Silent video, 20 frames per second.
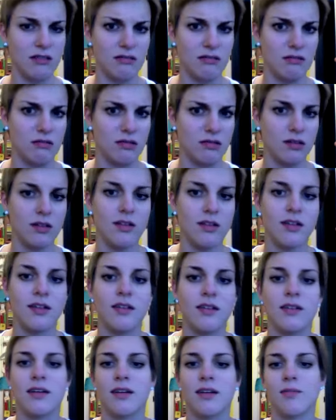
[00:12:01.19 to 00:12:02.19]
Mm.
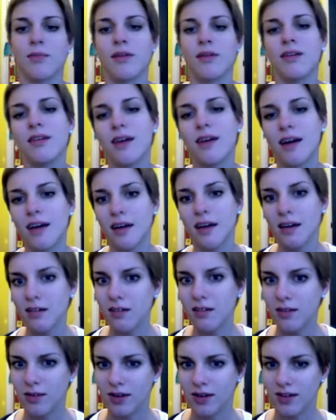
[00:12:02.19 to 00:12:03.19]
Like, but I don't
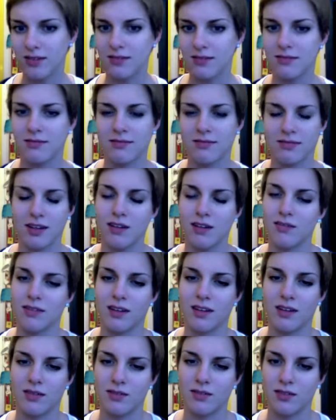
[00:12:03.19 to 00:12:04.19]
know. I, I don't
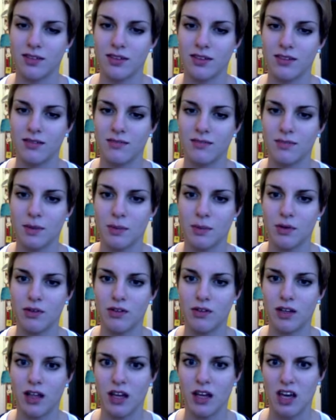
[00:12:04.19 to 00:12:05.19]
think I really. People are
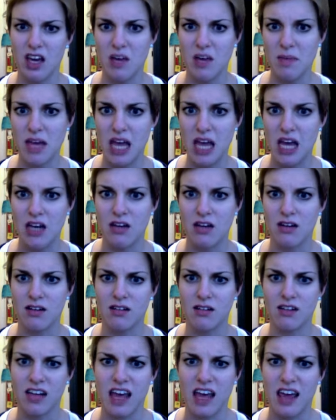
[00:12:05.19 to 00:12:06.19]
really like, oh my god,
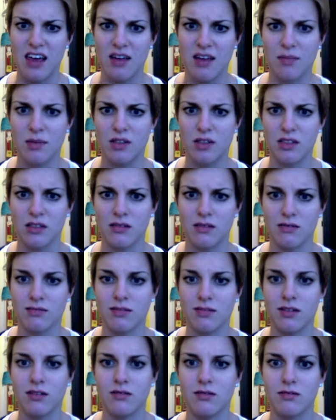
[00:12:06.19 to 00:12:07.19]
you're a gay
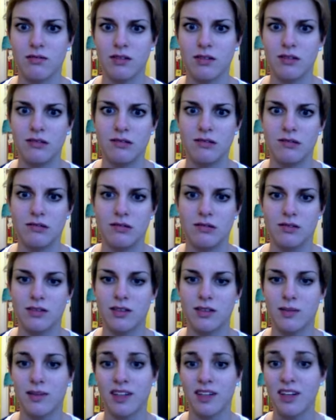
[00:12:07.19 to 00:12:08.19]
person. Oh, yeah, because
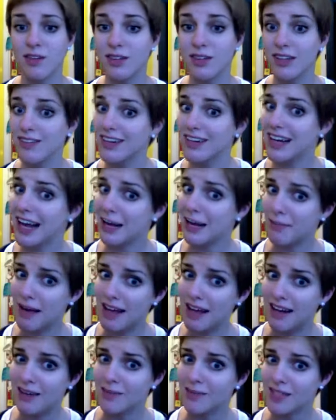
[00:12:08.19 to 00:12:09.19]
I'm like, no, I definitely like
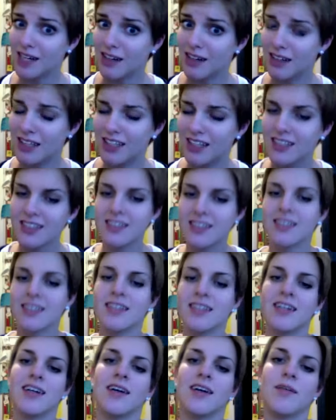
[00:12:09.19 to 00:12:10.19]
men. I'm sorry,
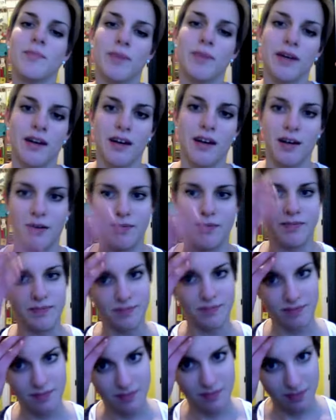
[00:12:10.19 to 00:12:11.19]
but um,
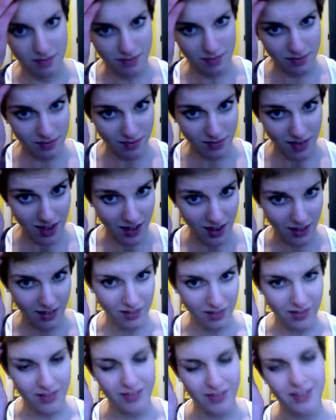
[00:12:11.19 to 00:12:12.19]
yeah, I don't
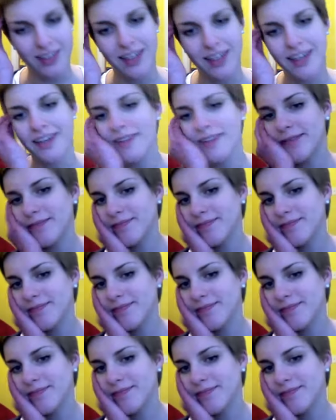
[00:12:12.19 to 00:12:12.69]
know, I really like it.